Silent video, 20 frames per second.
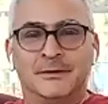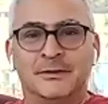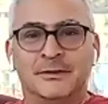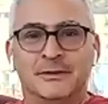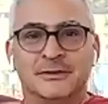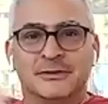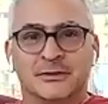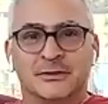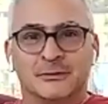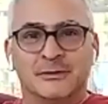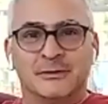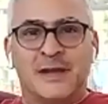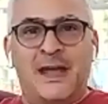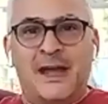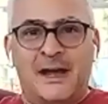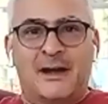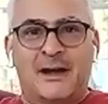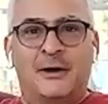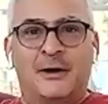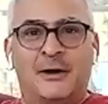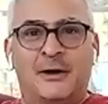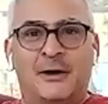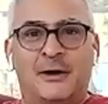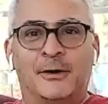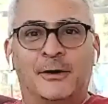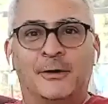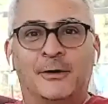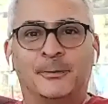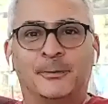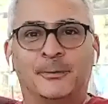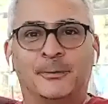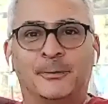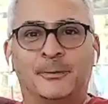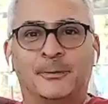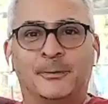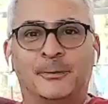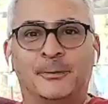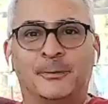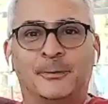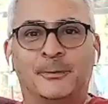So now
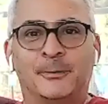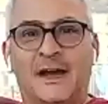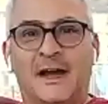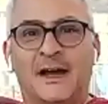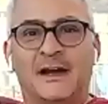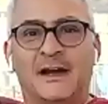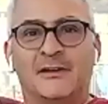we have,